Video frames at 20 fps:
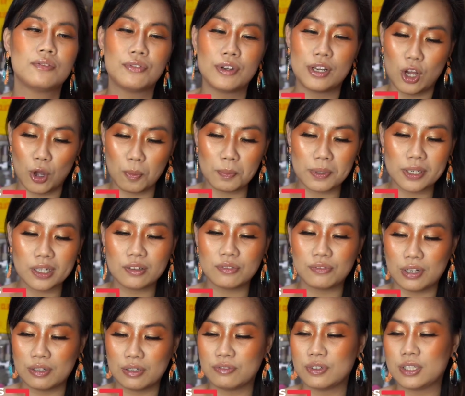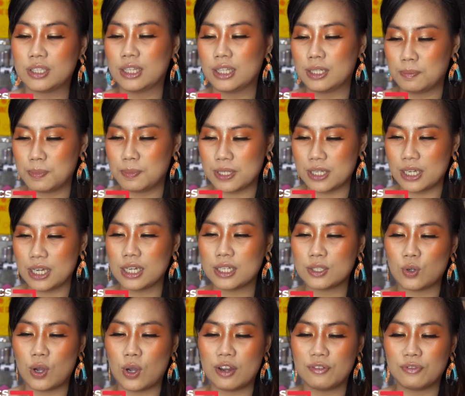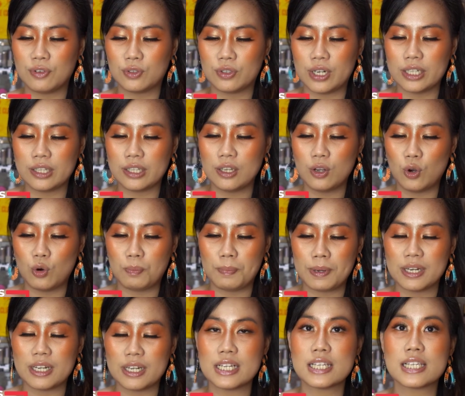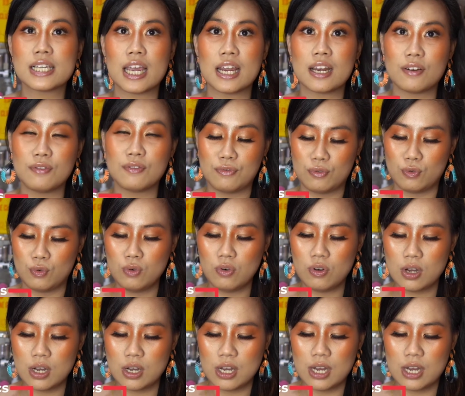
Phenomenal Velvet Lipstick. So I've already opened Iskera Vu.